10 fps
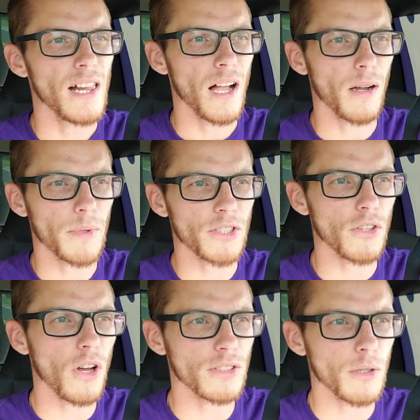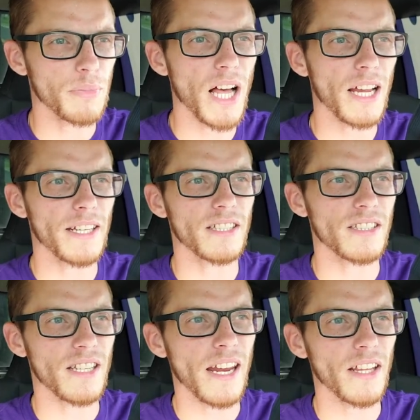And it should also block any
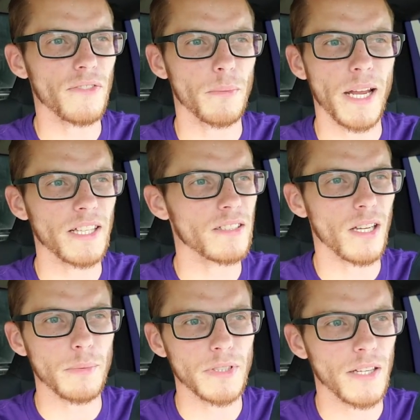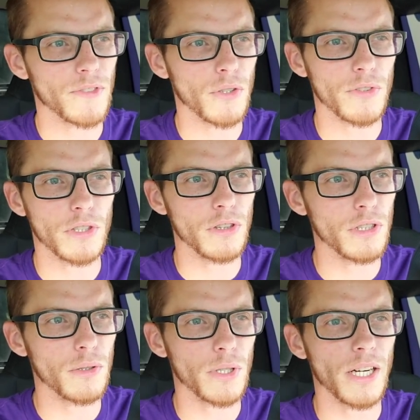staining from any type of leftover
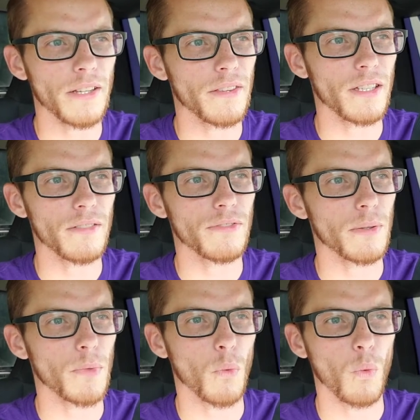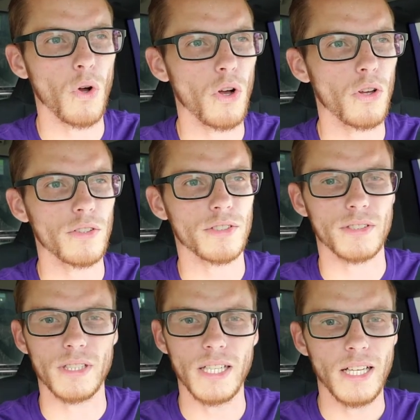glue or anything from the walls
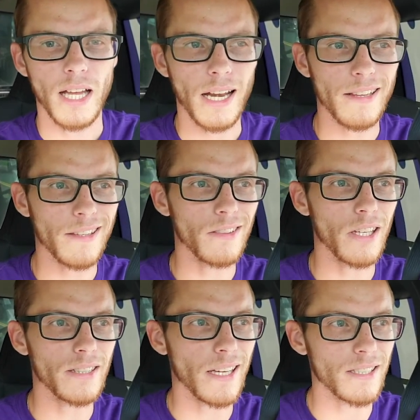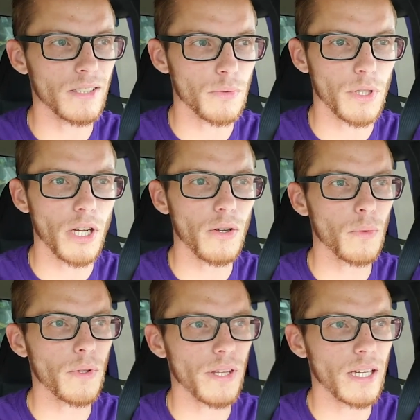or anything like that. Since we're going
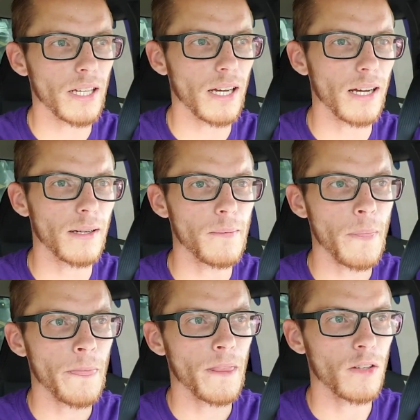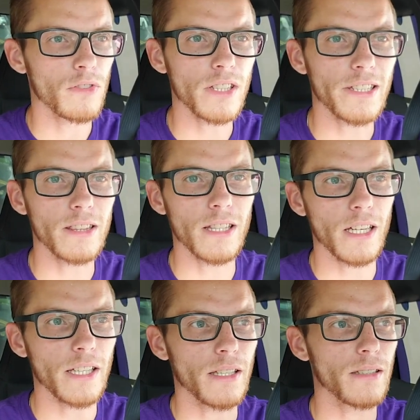with a really
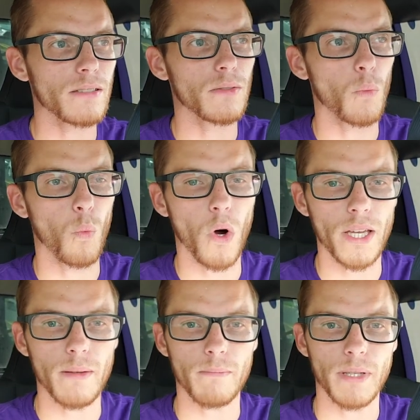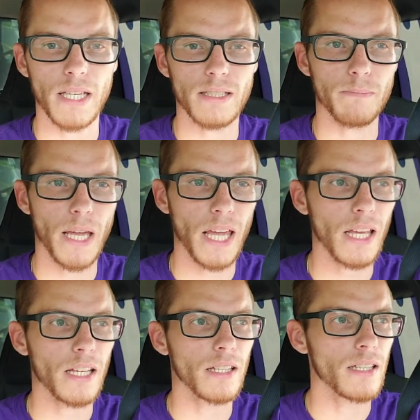light white base
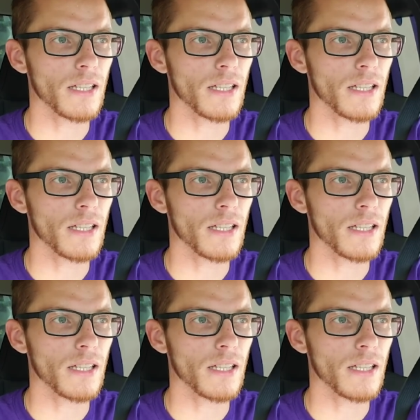paint,